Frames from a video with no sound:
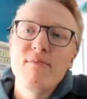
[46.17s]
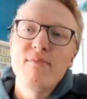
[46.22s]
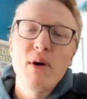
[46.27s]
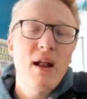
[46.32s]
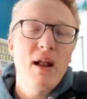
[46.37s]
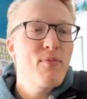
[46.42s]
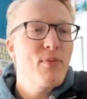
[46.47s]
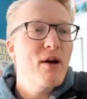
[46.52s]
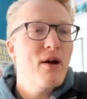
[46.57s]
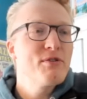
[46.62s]
But
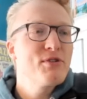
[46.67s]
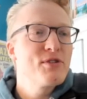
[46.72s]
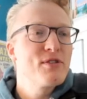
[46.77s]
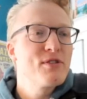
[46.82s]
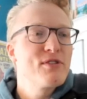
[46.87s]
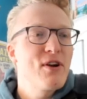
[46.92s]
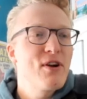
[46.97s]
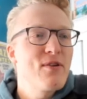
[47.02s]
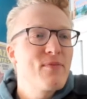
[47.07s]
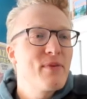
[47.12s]
I probably should
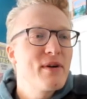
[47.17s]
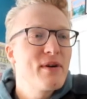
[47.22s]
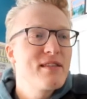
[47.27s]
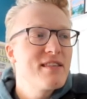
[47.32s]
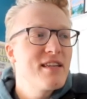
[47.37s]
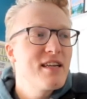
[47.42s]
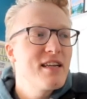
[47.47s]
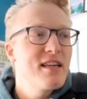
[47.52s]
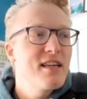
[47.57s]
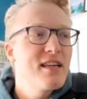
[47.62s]
start by
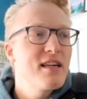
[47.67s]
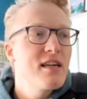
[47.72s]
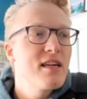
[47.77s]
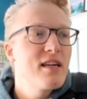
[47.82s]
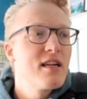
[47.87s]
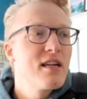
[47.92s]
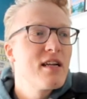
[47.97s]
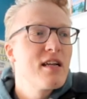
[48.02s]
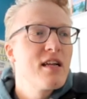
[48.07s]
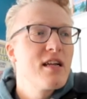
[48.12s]
saying,
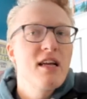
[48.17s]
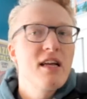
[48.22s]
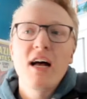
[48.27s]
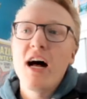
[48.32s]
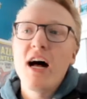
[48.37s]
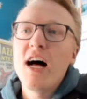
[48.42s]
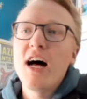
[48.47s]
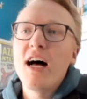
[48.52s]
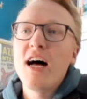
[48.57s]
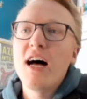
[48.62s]

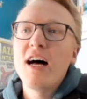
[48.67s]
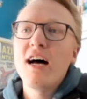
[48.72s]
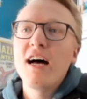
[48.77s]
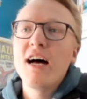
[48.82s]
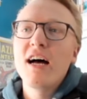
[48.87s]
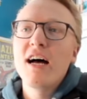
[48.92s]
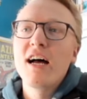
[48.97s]
hello,